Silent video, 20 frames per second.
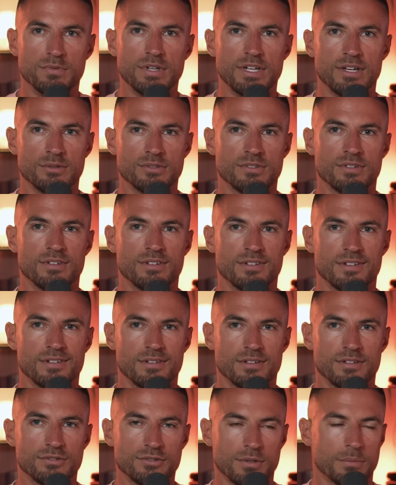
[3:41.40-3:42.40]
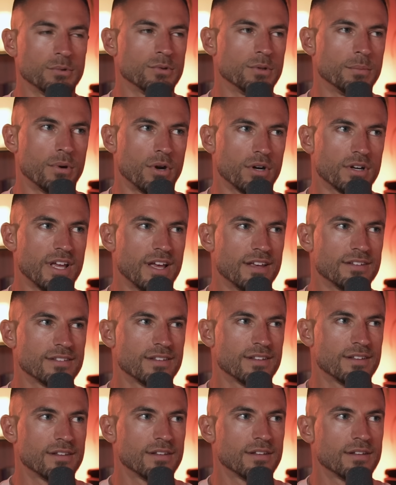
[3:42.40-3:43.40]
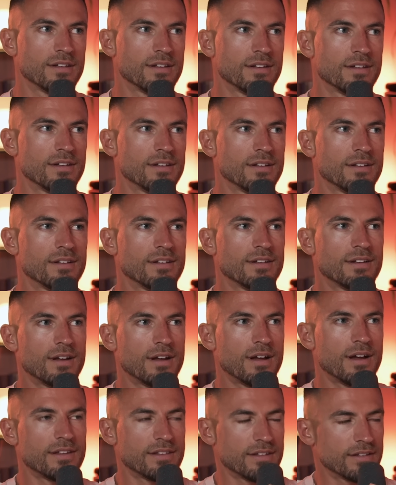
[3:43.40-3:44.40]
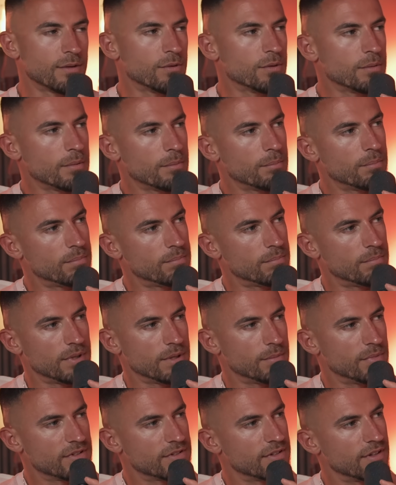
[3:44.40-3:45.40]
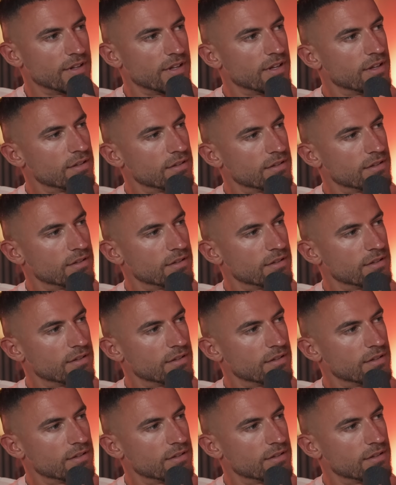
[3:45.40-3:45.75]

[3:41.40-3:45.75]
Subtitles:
videos, stop doing the podcast, I think that would be a bit silly